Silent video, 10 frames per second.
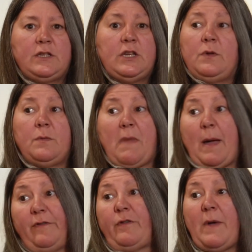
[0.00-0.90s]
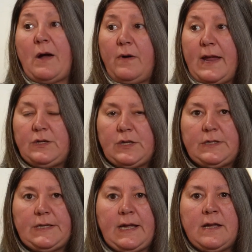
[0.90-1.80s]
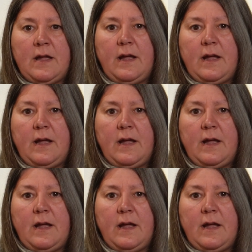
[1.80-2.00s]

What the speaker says: 2 of them might be from our agency,